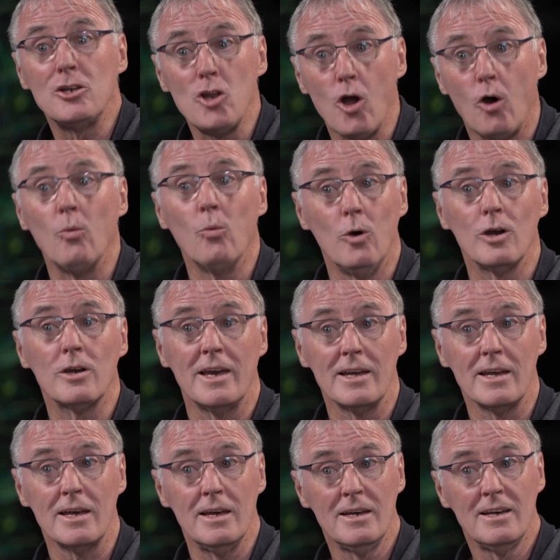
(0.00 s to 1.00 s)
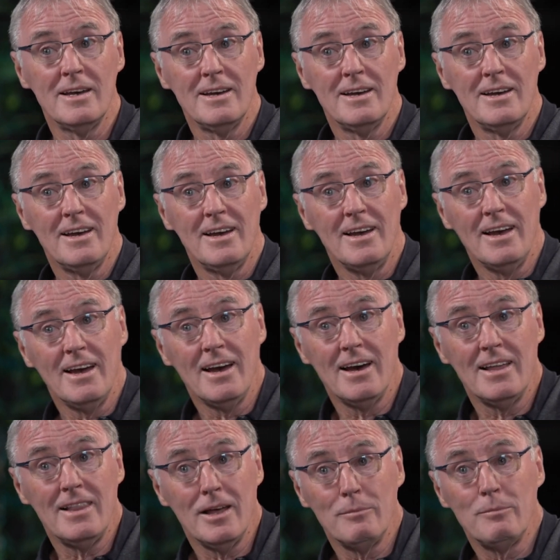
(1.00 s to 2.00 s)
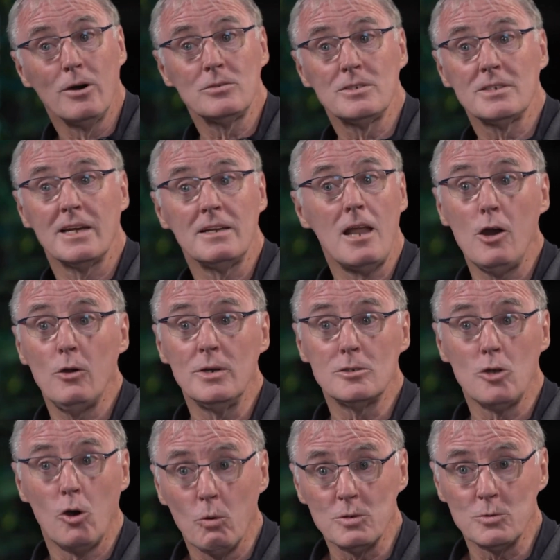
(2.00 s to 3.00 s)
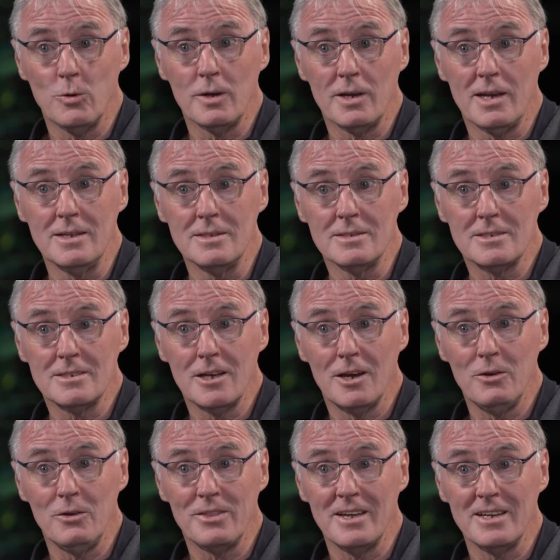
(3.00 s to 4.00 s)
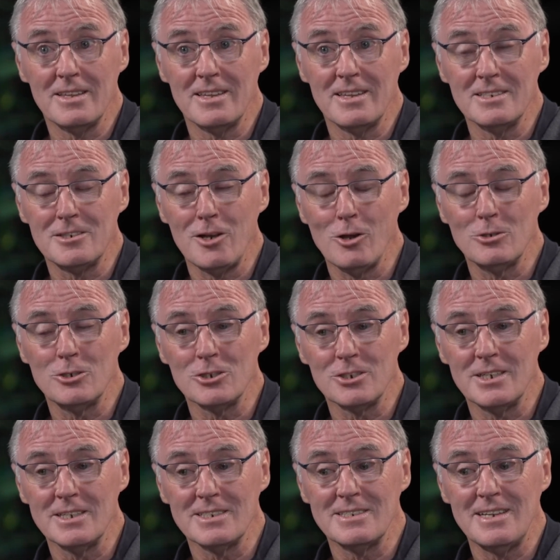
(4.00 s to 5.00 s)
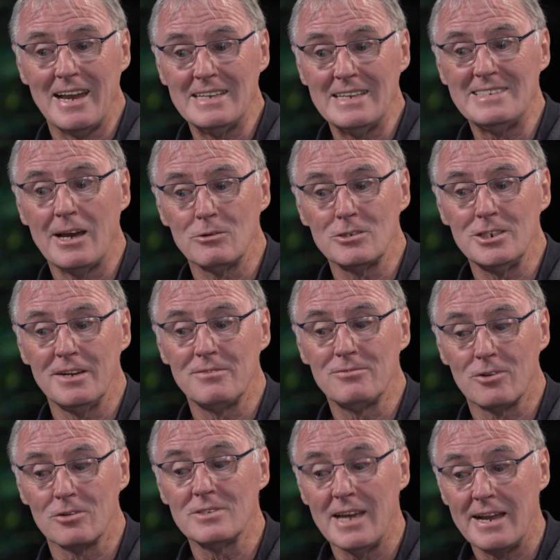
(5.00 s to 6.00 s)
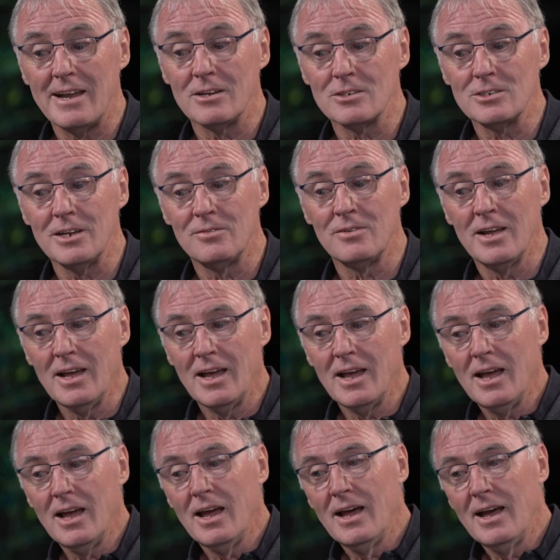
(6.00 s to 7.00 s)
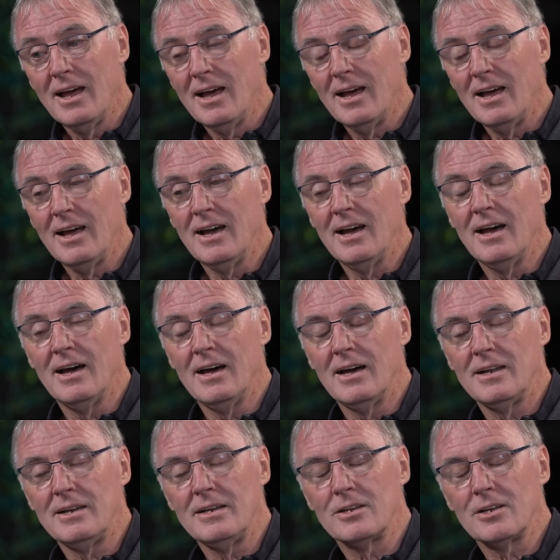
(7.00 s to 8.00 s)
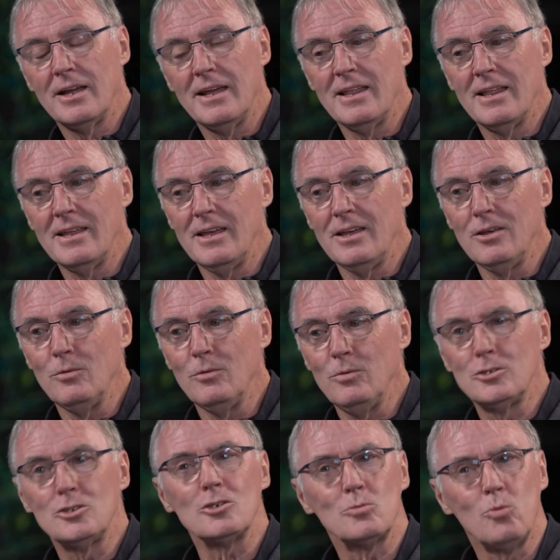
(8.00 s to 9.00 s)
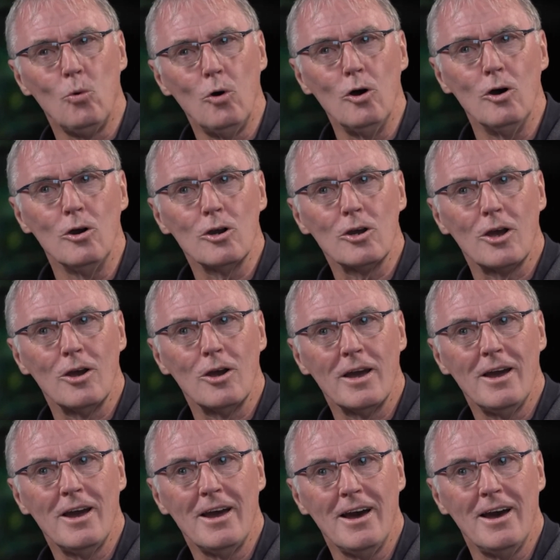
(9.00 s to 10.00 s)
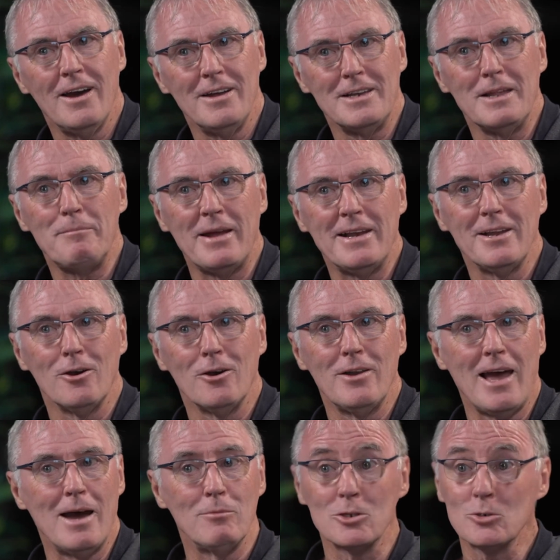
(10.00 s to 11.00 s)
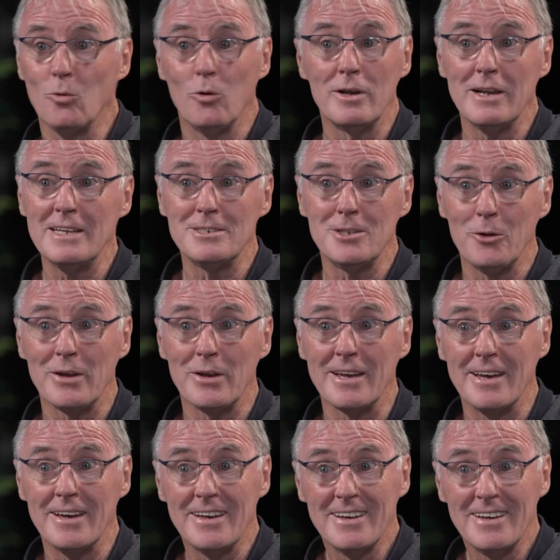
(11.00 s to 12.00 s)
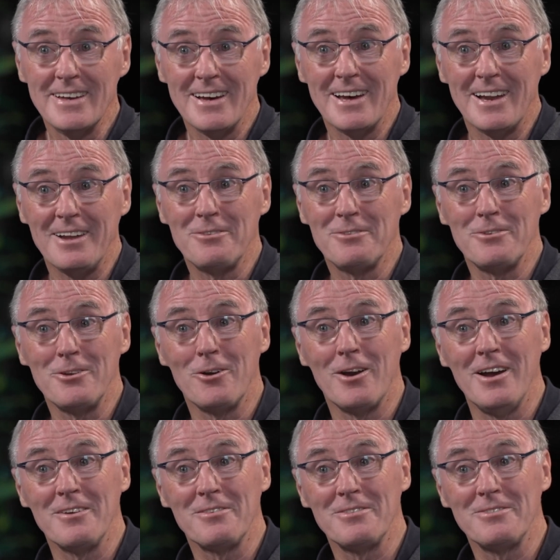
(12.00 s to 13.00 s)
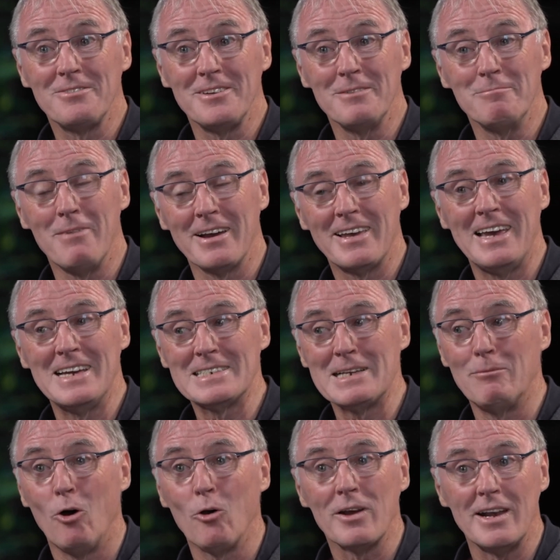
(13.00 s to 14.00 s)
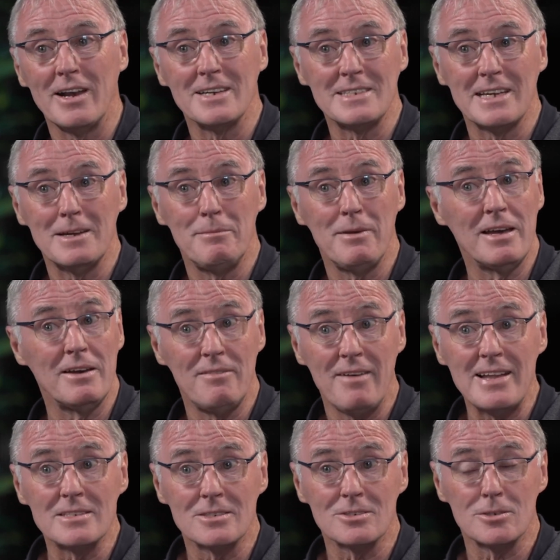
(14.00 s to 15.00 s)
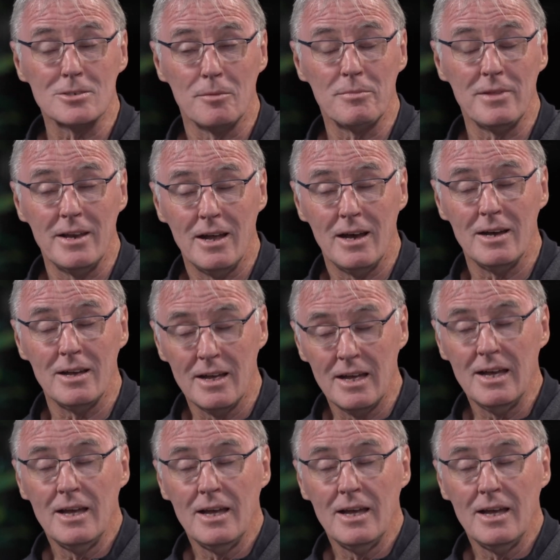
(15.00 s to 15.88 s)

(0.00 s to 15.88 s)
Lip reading: not working? And they'll both say, no, he's always working. So there's no such thing as an 8-hour shift or a 10-hour shift. And you would just work depending on how much work he's doing. And if in my case, I'm organising a big event or something like that.